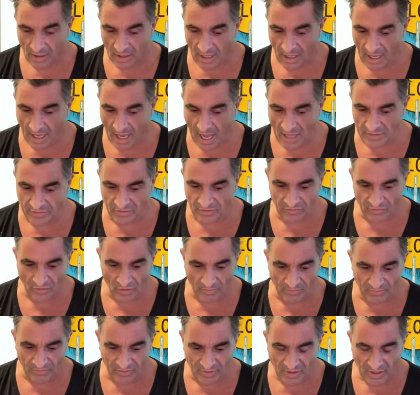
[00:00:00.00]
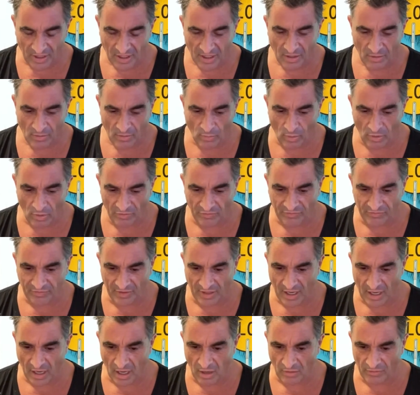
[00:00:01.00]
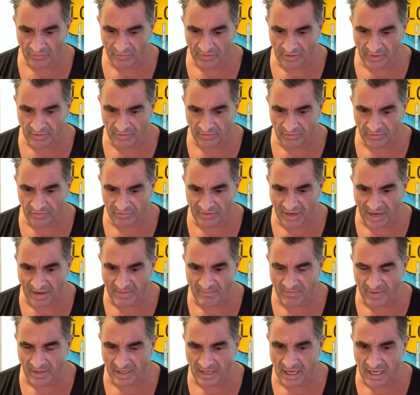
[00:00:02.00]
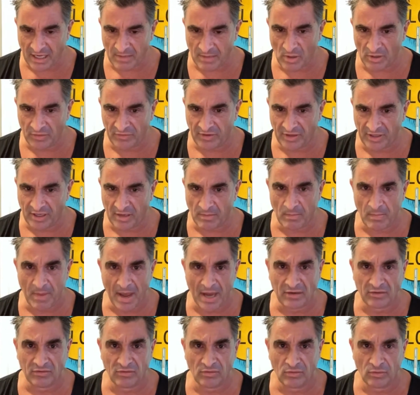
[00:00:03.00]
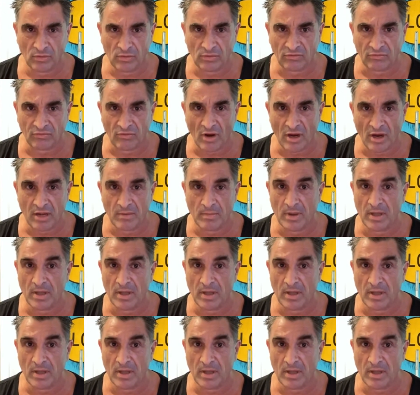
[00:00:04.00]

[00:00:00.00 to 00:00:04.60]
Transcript: Hunter Thompson was I was in Denver getting my ticket back to Australia.